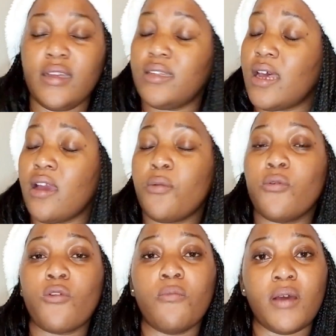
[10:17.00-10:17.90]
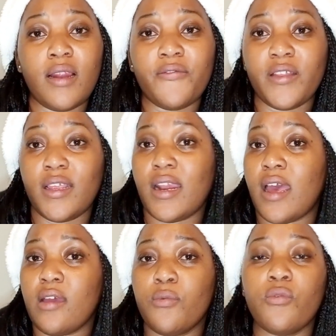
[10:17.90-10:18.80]
Naevo Khomba lavenda
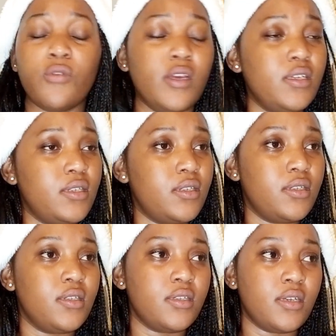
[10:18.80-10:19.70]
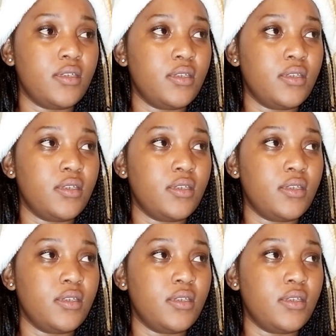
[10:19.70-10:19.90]
naevo ish.